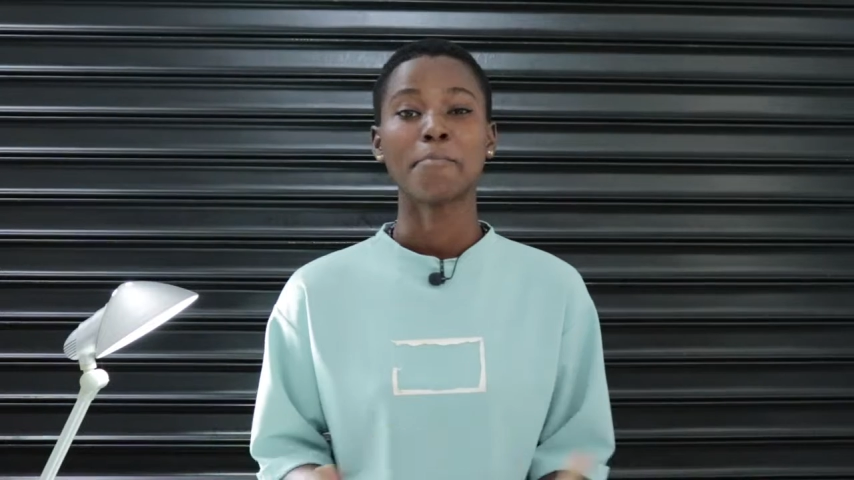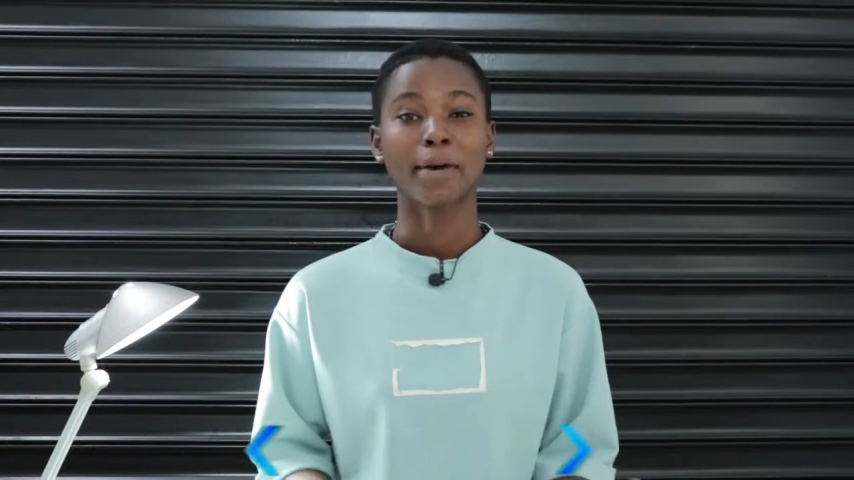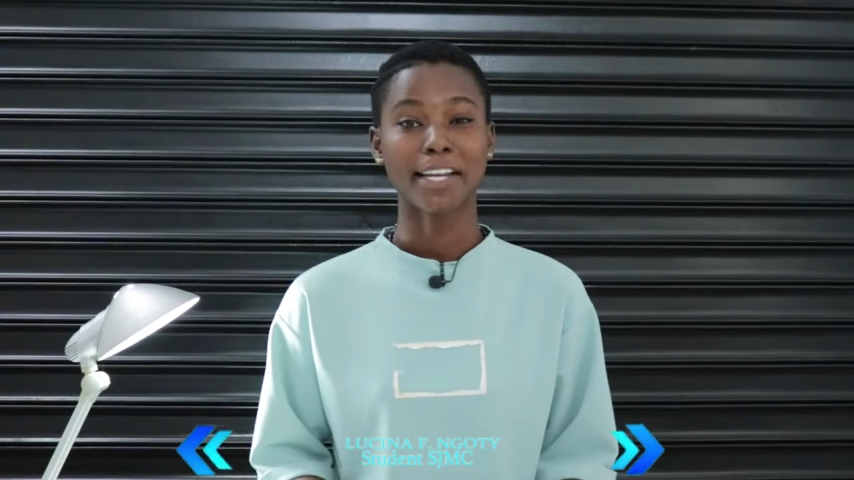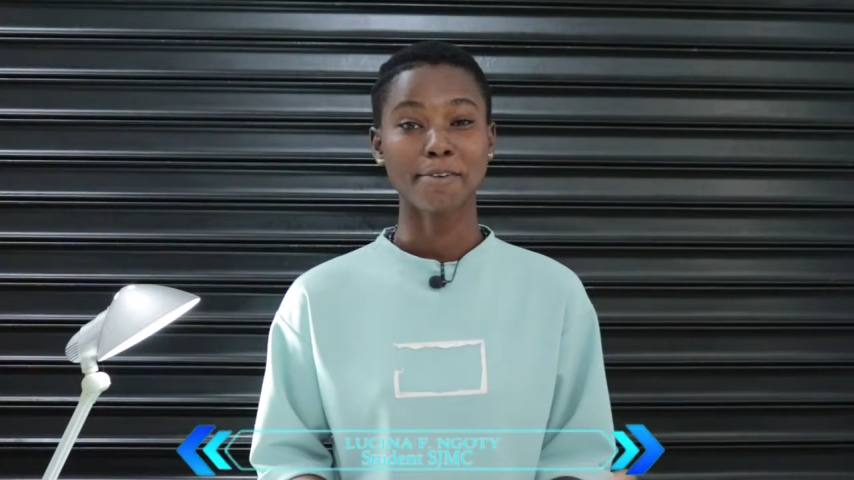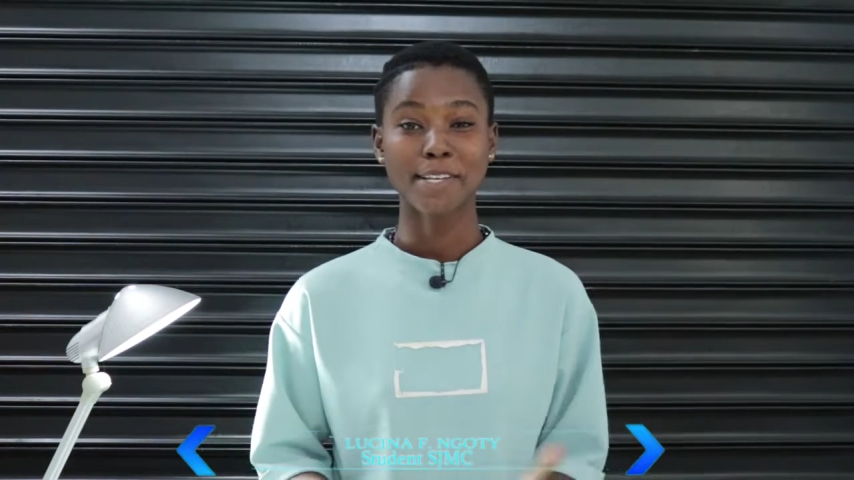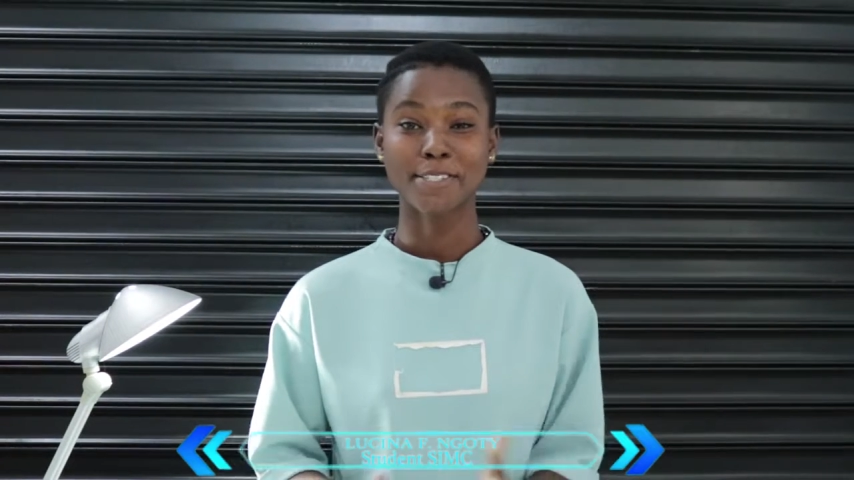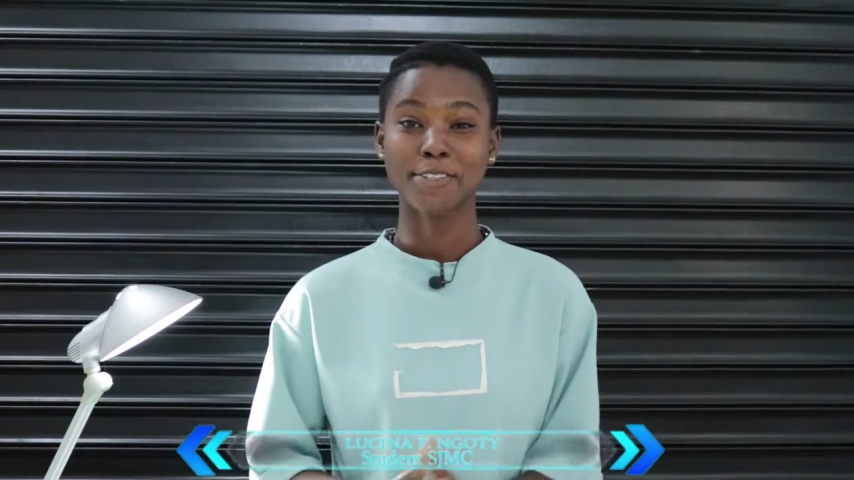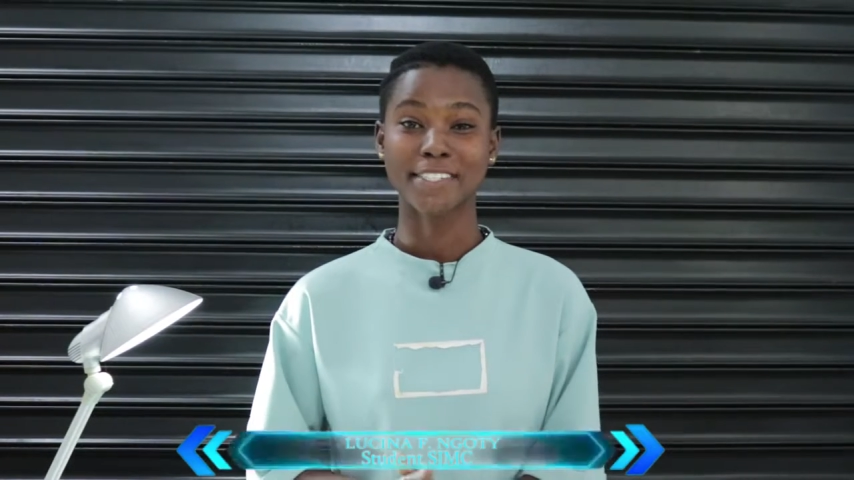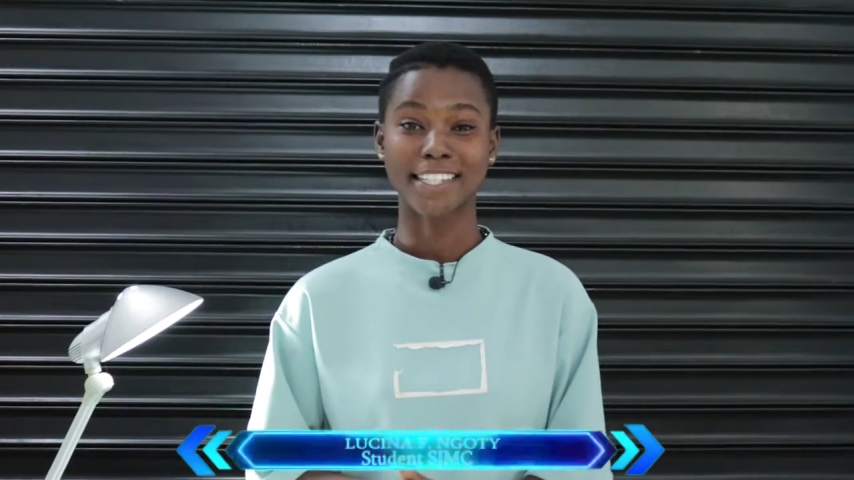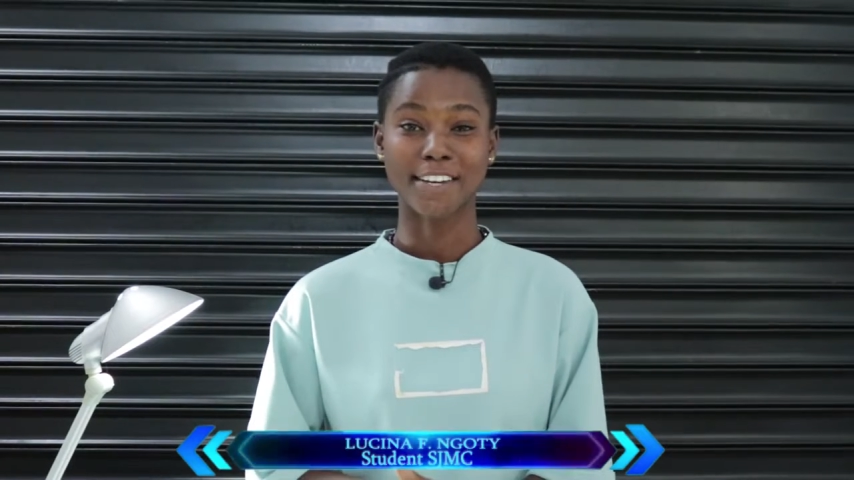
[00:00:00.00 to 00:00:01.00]
My name is
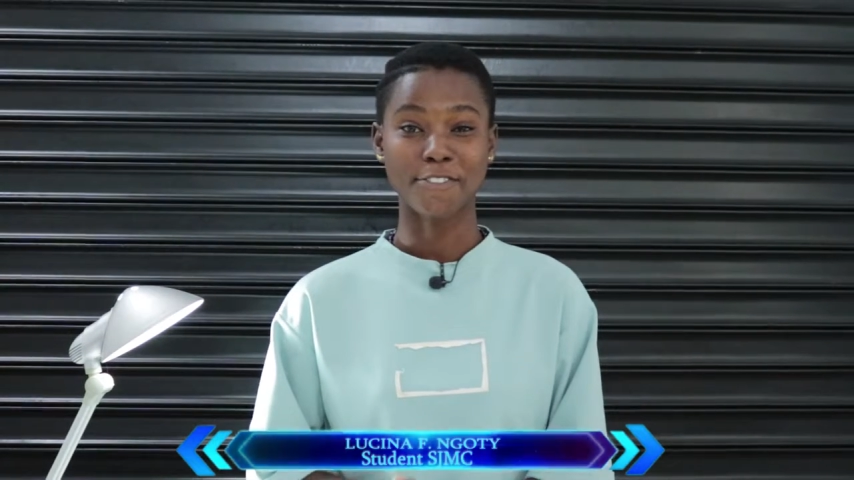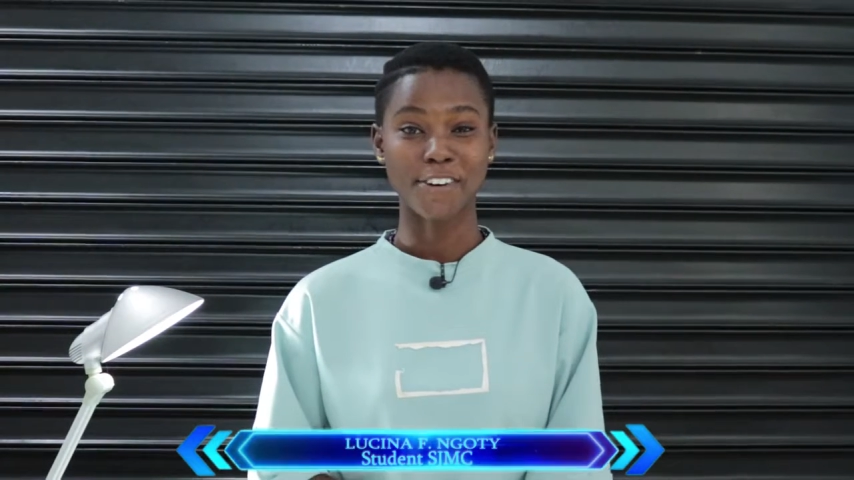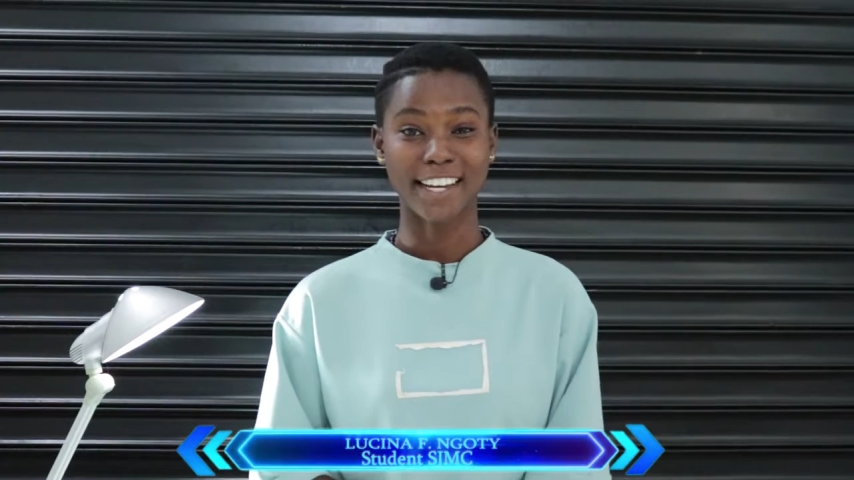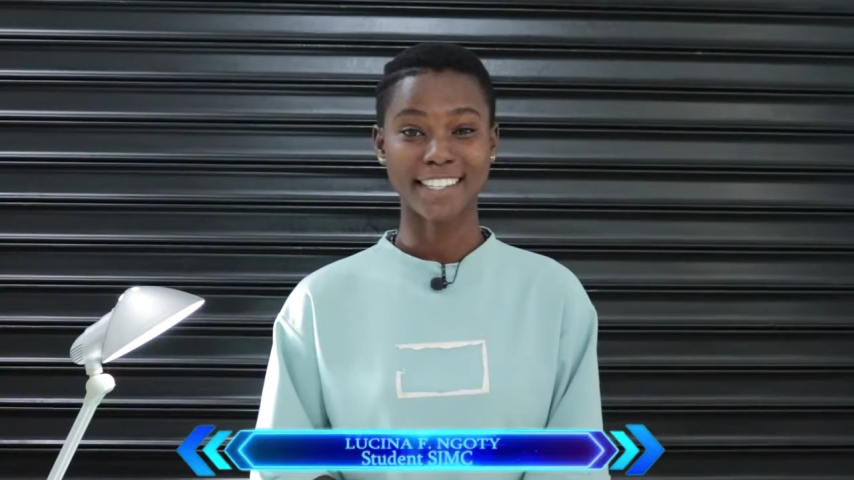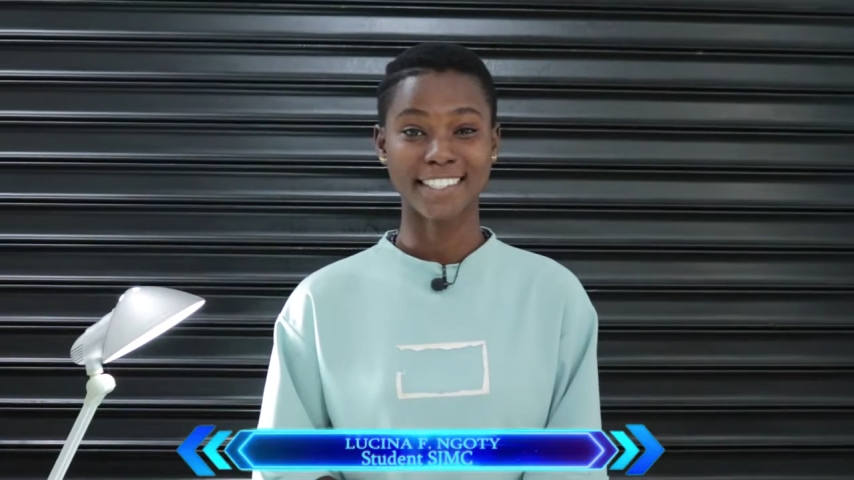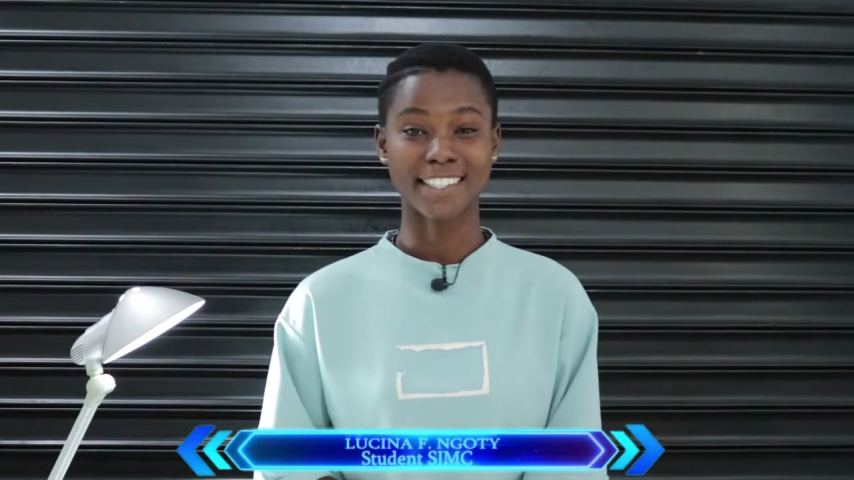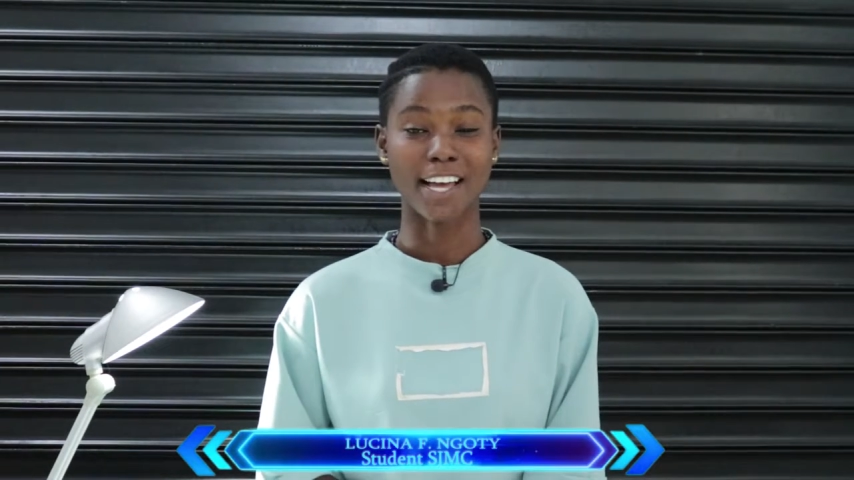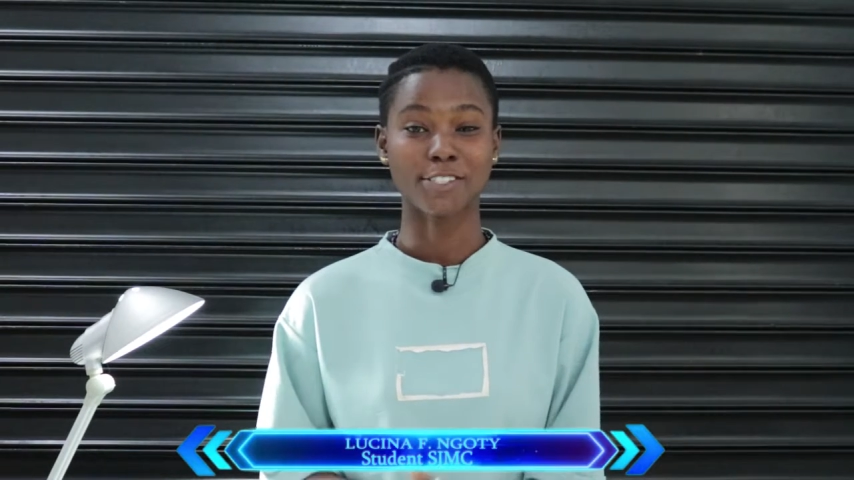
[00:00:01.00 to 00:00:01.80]
Lucina Focus,